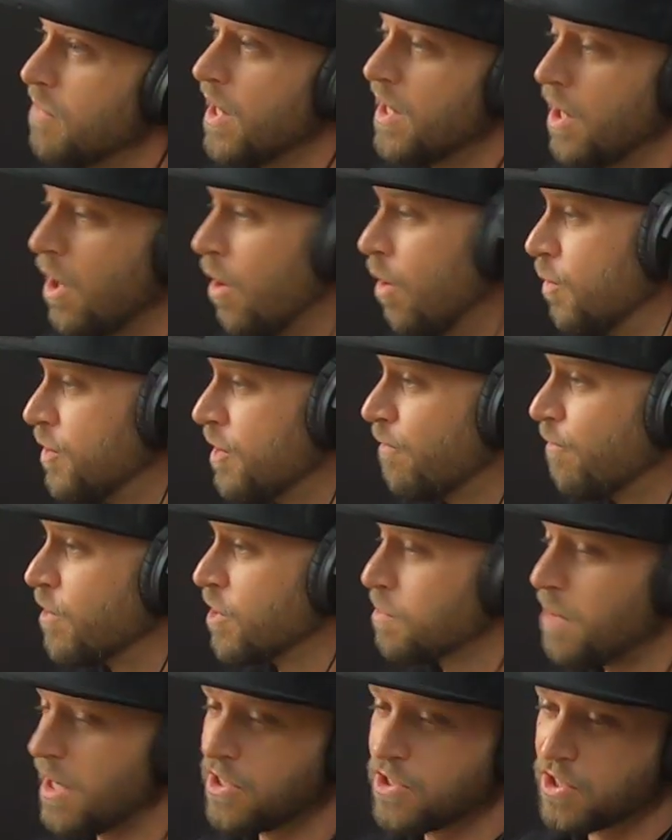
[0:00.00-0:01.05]
in a whole
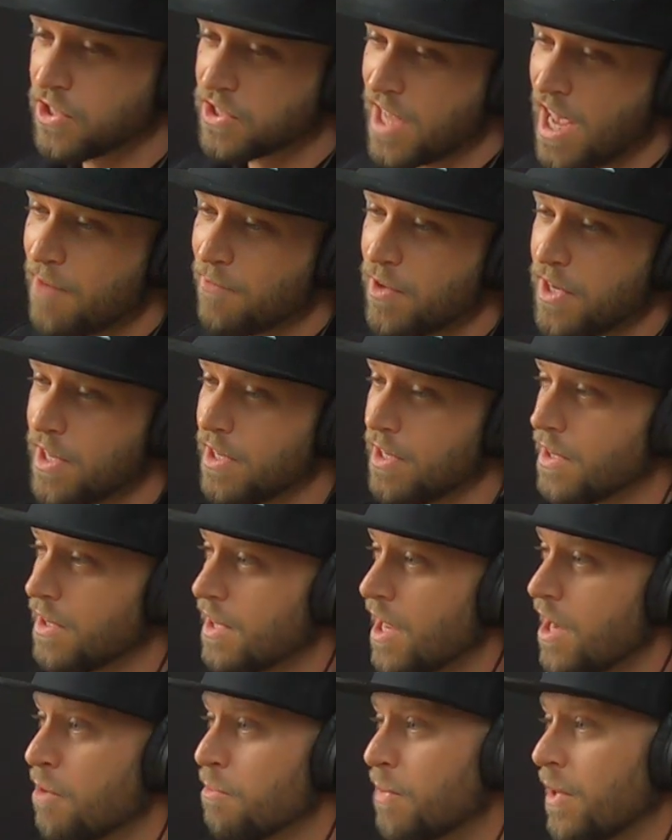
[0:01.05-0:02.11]
different space, just having it
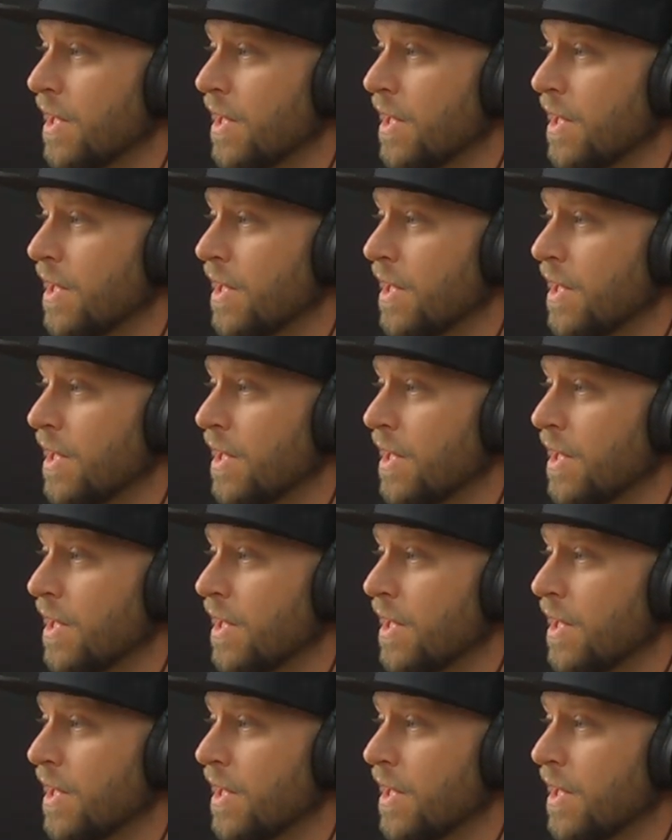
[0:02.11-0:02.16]
there.